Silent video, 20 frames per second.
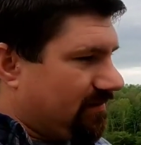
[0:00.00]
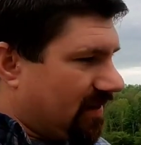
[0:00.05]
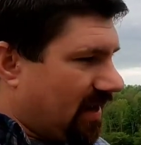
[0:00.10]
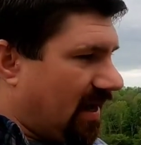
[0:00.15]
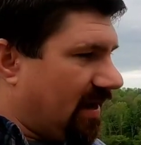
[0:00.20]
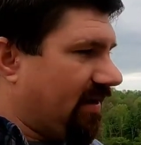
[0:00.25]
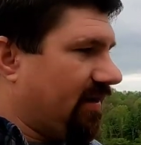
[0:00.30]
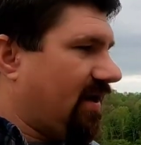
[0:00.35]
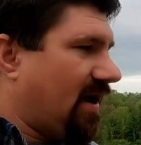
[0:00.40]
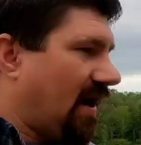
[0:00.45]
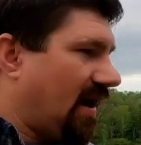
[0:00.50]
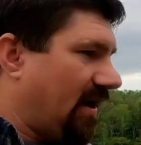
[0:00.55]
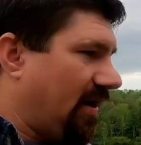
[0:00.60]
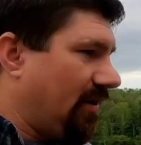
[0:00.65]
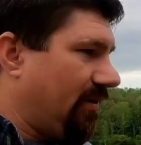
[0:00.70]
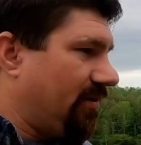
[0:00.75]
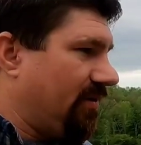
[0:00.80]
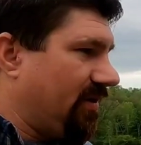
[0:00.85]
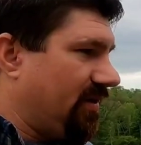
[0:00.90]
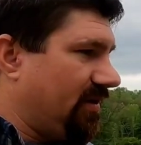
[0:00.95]
a lot of
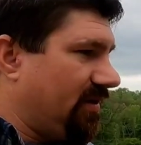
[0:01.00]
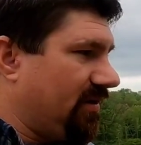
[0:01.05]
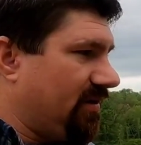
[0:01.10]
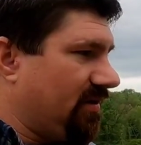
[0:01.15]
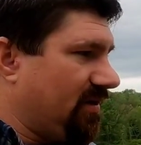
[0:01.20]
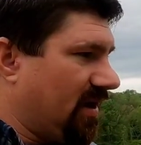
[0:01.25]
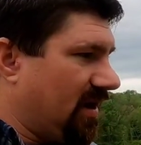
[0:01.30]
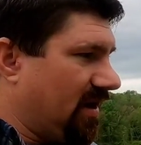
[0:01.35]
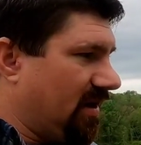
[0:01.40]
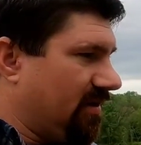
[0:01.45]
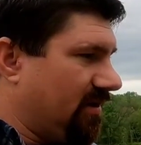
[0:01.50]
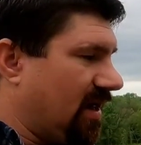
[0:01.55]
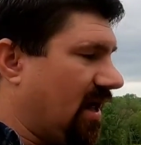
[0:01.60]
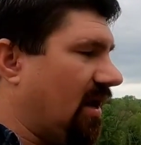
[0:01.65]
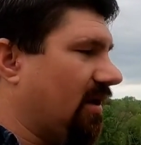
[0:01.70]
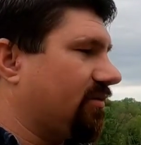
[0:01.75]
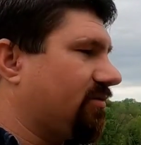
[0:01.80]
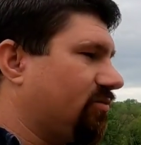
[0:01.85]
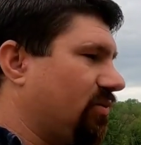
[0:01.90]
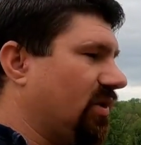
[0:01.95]
Kioti, a
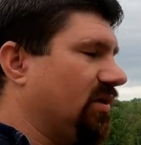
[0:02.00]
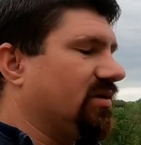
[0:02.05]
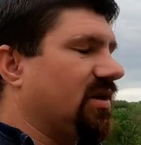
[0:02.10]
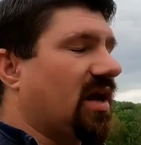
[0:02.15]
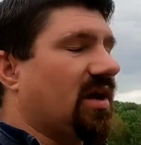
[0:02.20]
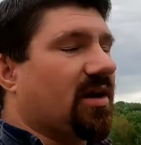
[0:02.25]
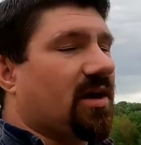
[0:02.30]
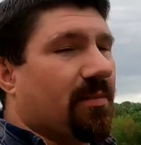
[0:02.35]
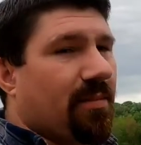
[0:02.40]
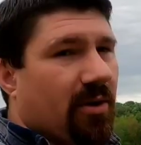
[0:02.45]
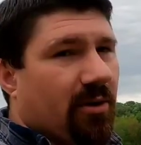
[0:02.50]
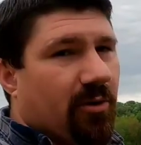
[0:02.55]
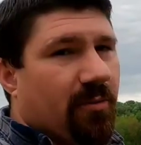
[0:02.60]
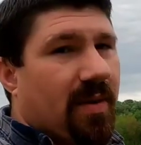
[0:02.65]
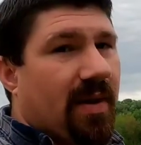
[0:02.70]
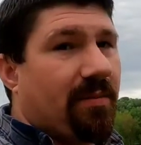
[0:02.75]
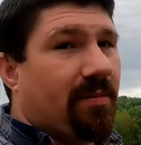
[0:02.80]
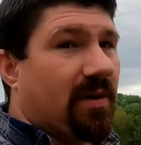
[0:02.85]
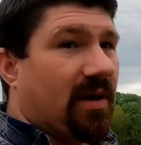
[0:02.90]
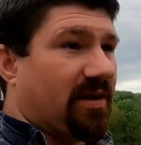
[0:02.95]
lot of Kubota
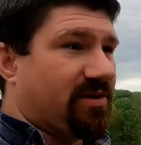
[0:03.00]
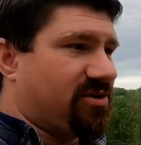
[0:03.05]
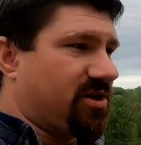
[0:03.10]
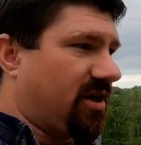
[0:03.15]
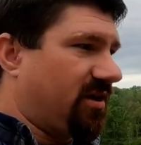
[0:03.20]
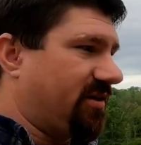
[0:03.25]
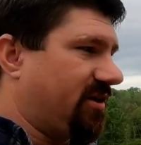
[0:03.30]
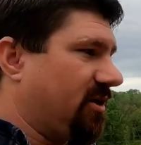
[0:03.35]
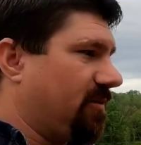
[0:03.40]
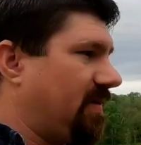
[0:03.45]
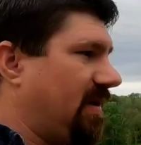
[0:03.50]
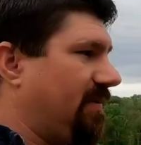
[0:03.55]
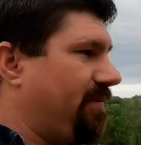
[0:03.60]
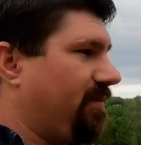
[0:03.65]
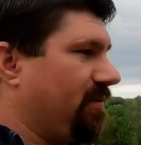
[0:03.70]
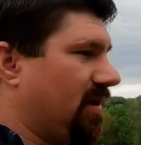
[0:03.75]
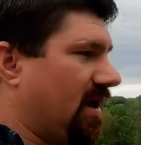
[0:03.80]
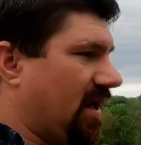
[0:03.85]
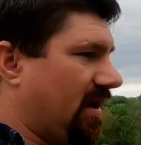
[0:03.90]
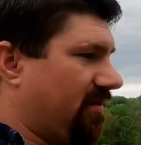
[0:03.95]
people, a lot of John Deere
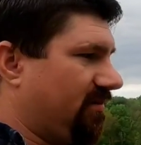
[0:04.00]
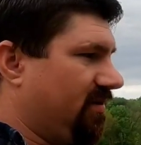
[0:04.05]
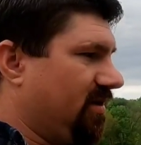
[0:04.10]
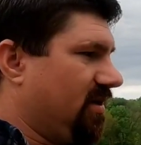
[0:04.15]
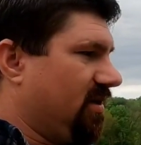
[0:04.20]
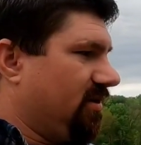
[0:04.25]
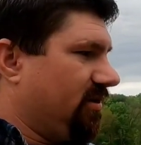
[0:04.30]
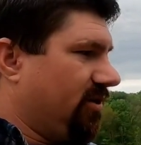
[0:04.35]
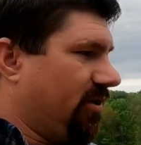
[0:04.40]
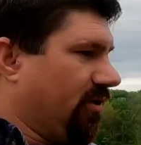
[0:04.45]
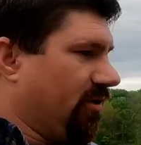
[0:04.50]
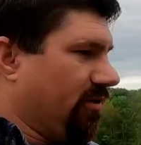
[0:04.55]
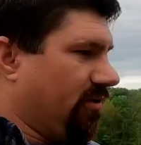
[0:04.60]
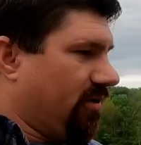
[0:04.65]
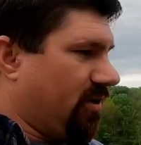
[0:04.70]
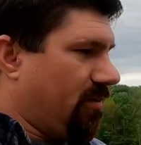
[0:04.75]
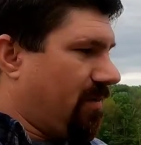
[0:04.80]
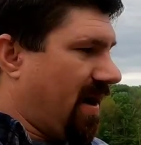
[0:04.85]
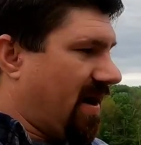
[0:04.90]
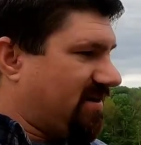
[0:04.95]
people, a lot of
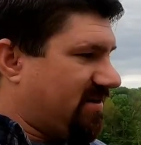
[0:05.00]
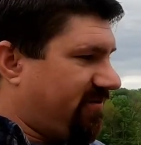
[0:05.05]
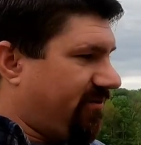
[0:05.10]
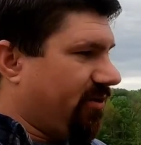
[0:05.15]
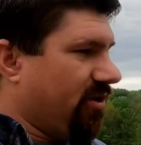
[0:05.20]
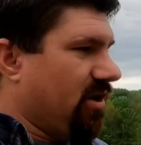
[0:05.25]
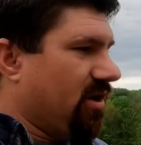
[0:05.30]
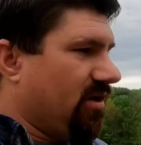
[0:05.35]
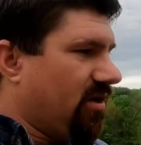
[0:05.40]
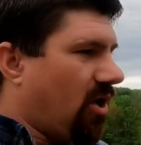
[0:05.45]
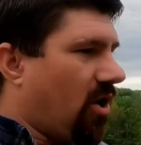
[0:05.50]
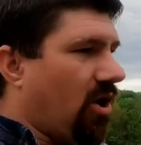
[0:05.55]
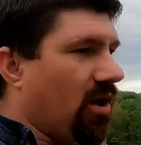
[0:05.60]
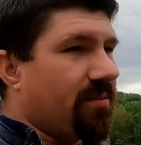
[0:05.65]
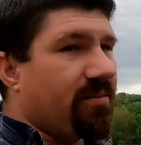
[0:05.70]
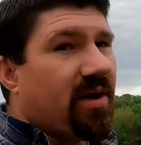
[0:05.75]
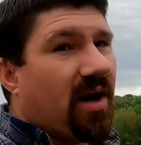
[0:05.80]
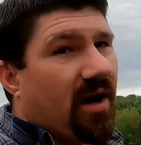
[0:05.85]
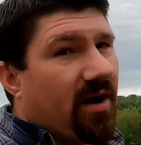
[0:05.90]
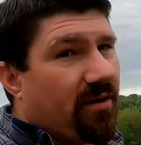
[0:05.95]
your Massey Ferguson, all
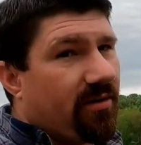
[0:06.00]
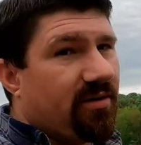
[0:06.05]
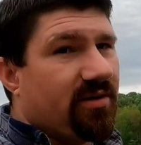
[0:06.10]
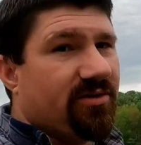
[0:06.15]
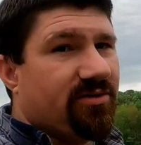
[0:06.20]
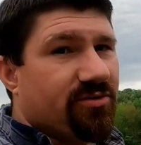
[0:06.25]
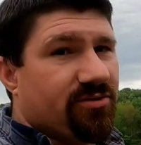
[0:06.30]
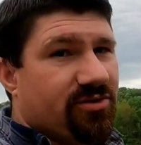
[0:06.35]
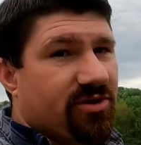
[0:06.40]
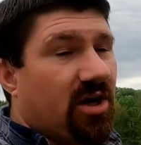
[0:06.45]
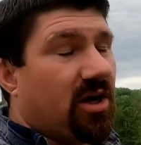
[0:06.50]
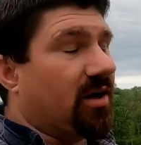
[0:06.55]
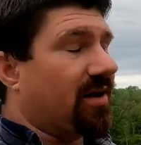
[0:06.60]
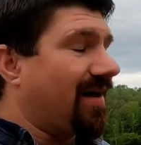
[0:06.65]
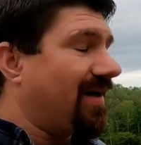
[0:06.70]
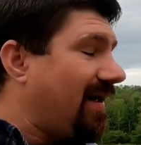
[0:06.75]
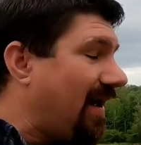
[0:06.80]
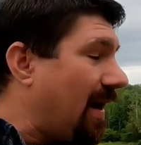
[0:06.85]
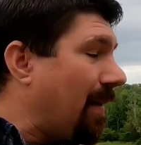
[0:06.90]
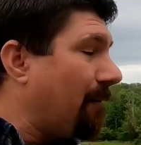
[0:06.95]
them Kiotis are
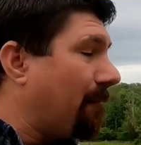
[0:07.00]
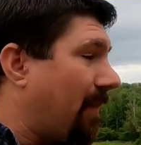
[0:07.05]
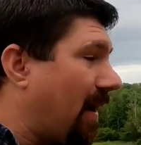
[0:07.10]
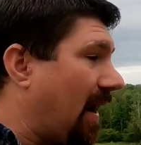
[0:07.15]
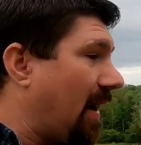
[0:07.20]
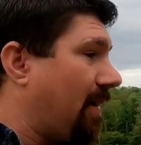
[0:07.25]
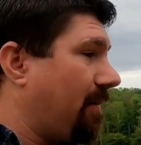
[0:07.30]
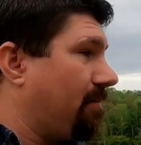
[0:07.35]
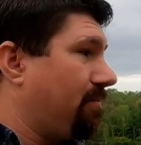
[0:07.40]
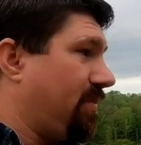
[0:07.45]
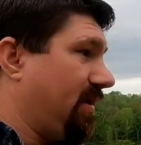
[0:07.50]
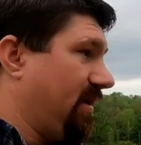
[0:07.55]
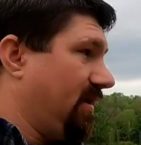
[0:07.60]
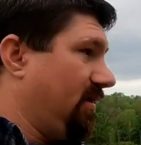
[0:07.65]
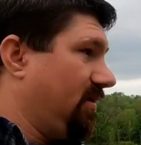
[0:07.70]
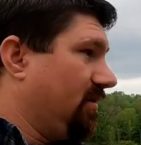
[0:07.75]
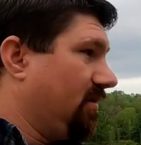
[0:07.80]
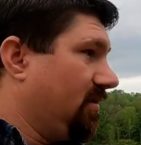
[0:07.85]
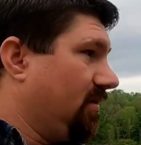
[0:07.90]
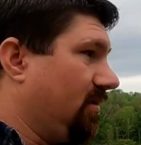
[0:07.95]
junk. It might
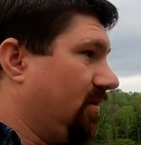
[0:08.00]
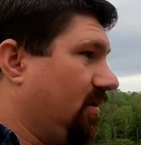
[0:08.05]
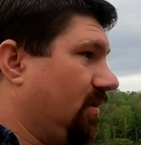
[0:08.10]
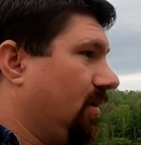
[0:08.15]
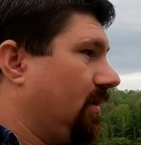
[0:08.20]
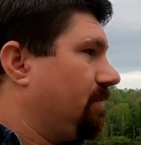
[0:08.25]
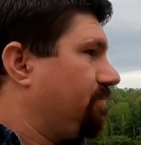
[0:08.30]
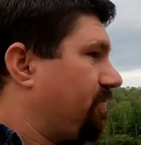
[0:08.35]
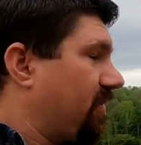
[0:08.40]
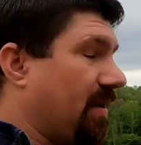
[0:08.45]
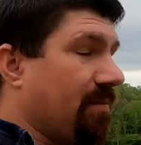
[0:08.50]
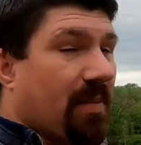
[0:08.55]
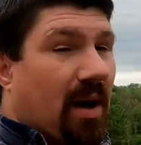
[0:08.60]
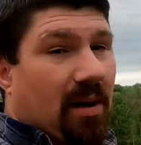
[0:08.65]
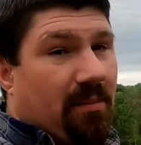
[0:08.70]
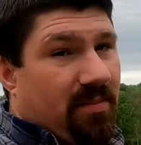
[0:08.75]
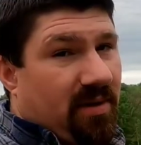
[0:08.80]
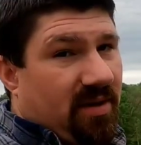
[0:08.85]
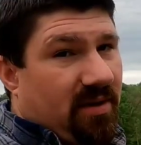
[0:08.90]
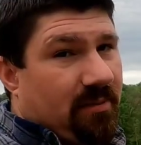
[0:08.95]
be. It
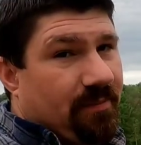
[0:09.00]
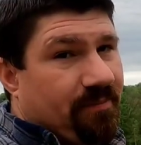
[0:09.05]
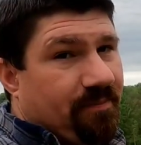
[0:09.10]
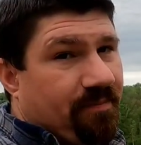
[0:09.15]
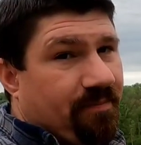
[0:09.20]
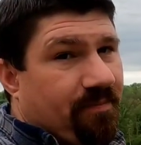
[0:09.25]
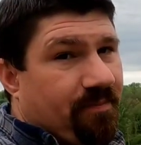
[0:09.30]
might be.